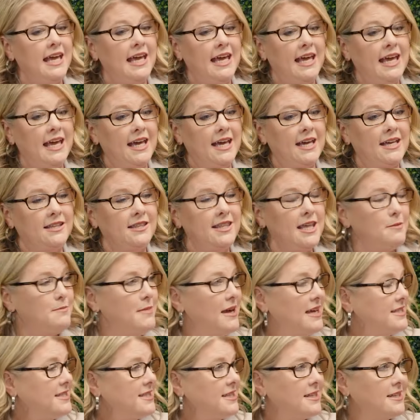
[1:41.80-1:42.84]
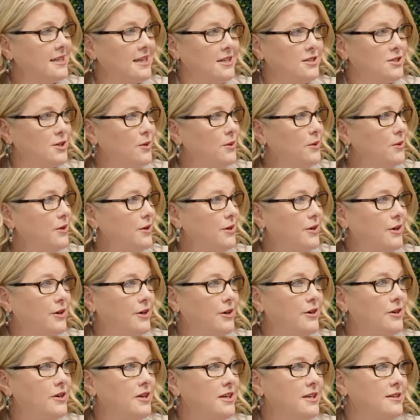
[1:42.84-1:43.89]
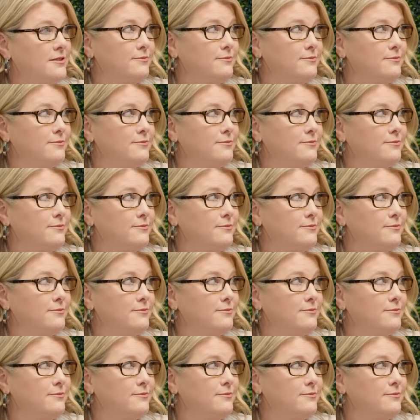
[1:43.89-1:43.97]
And they basically told her,